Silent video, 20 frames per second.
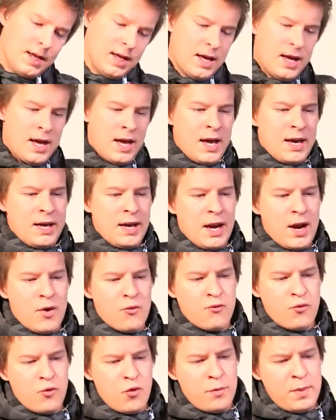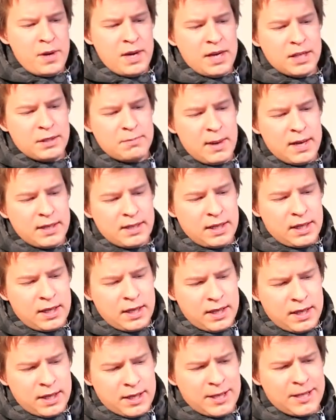and uh, Ruby is
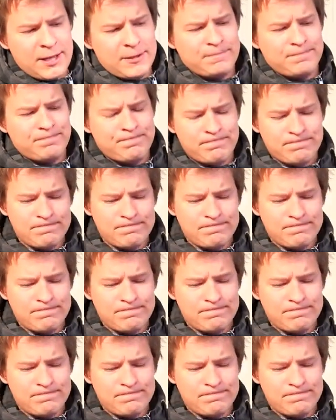basically uh,